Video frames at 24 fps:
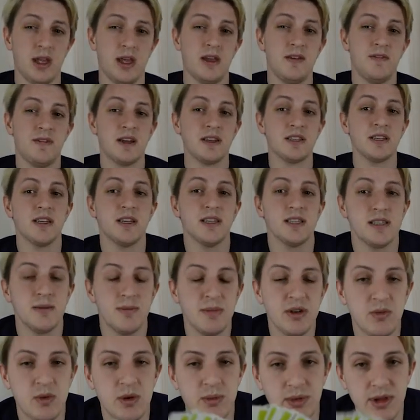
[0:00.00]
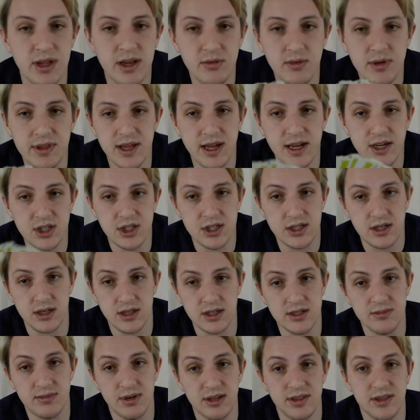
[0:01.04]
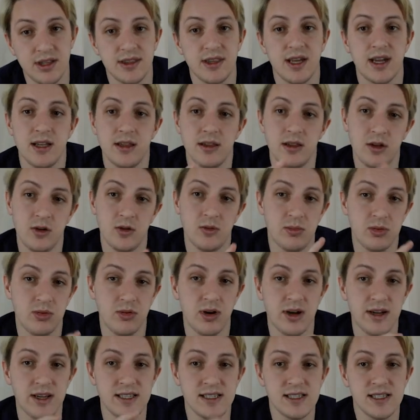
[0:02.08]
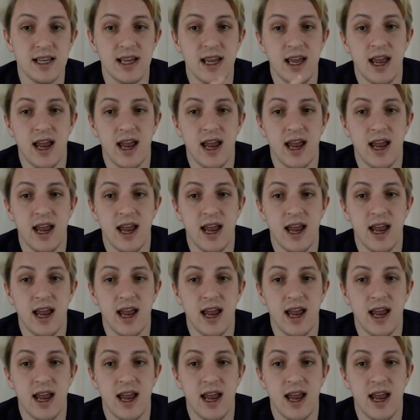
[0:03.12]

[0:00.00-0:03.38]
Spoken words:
In fact, somebody we played with actually talked about that low price